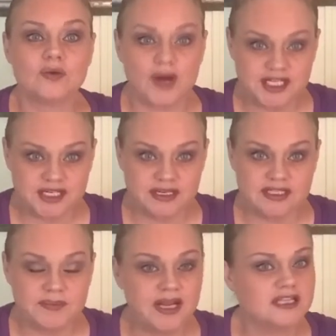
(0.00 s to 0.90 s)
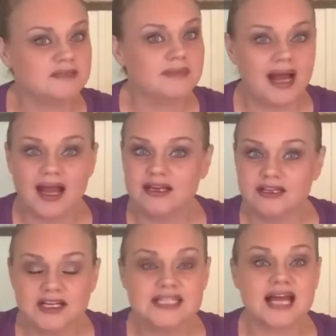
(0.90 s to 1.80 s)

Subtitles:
questions, because my goodness,